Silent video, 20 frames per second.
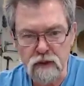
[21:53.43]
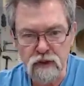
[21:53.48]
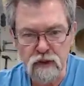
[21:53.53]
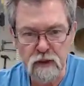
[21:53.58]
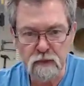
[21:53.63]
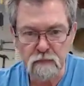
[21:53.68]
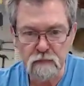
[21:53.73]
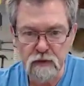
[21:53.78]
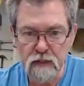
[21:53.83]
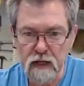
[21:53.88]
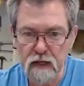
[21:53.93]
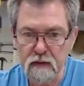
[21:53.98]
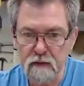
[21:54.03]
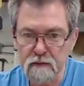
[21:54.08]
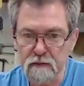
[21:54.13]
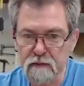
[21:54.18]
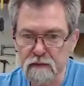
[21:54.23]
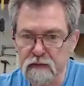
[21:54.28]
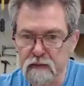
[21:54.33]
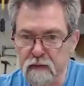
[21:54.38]
Jim,
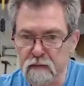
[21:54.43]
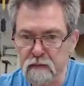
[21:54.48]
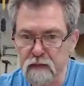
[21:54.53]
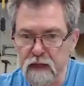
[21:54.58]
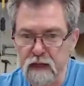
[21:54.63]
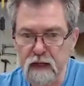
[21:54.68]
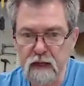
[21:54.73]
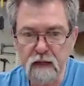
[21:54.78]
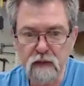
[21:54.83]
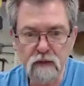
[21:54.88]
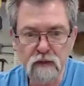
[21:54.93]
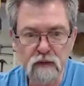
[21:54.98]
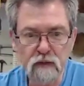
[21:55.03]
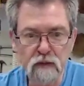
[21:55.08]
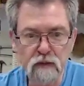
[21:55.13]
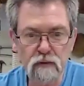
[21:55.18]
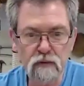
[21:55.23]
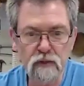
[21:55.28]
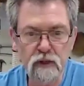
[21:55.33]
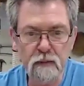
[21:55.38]
Dave, someday
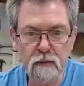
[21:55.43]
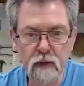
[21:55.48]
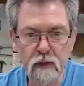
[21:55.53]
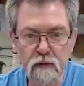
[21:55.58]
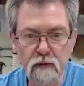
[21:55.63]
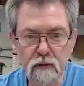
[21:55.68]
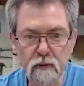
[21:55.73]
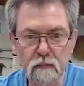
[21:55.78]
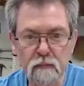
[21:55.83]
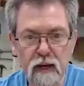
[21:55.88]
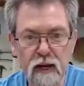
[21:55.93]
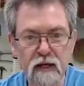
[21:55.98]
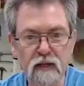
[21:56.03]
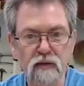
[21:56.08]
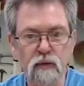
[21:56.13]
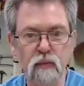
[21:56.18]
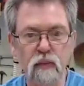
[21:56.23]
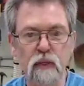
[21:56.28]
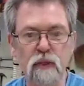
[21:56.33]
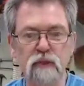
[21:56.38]
do you demo the
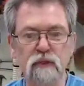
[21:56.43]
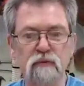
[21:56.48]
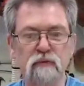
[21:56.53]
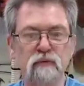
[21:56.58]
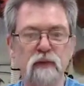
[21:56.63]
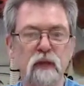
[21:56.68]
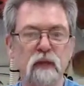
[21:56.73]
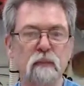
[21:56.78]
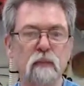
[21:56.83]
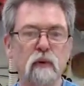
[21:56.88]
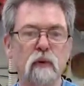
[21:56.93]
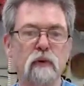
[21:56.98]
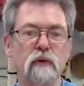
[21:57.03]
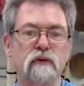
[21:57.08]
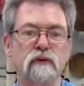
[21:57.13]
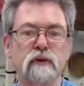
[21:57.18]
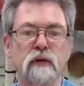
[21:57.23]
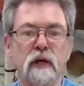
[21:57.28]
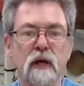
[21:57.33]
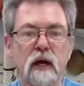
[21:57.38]
mag switch
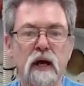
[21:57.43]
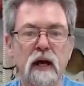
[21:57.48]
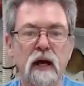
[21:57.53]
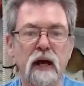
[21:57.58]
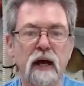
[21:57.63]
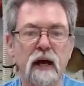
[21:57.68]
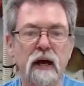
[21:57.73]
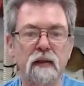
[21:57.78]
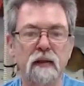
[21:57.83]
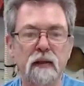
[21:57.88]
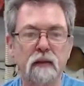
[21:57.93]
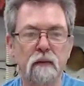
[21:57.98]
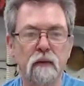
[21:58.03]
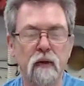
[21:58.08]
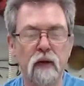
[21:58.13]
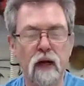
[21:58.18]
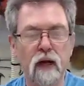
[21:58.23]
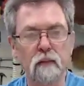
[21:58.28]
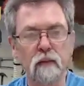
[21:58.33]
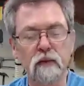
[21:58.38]
featherboards? Are they
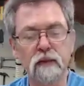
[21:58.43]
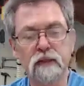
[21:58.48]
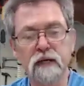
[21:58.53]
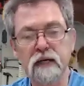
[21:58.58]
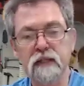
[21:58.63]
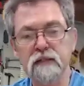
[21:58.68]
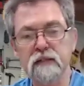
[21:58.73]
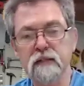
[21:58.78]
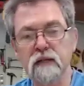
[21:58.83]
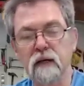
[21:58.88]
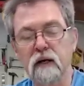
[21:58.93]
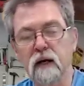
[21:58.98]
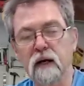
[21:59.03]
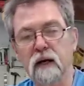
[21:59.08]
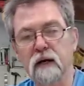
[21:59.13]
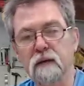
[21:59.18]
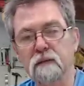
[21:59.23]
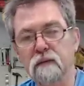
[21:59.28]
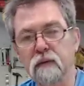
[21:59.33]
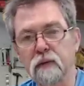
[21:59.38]
reliable? Yes,
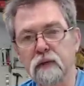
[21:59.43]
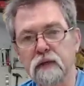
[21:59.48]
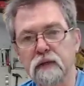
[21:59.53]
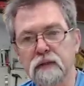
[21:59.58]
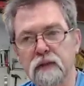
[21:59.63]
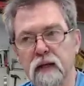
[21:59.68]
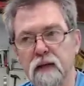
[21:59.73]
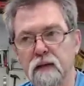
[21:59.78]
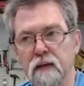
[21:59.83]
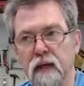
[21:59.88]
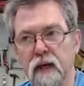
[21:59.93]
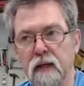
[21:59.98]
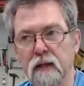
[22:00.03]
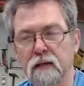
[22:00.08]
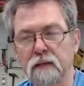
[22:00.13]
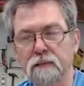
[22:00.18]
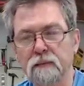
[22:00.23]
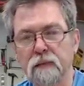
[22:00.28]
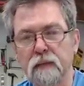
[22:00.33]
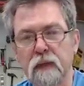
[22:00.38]
I have already done
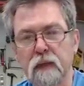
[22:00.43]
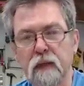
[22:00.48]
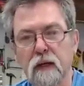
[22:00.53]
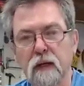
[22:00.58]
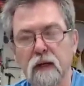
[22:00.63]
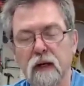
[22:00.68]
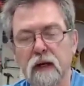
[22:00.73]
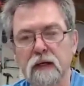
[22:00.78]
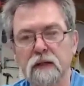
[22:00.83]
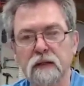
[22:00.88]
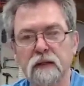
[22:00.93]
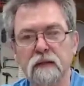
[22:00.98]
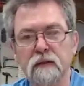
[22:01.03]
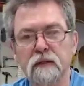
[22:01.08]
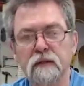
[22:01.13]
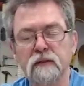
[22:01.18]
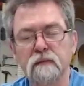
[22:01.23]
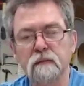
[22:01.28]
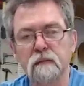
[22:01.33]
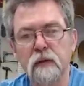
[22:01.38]
that. I
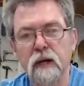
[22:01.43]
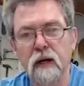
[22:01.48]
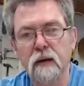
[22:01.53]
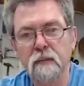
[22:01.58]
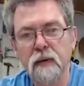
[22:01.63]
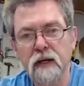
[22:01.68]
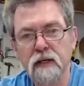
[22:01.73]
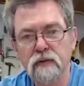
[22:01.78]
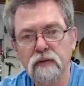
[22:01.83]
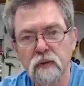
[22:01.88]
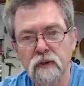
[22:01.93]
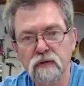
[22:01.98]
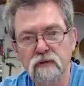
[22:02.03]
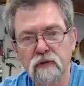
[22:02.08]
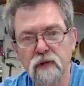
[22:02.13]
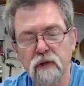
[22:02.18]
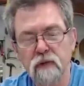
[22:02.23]
did the mag switch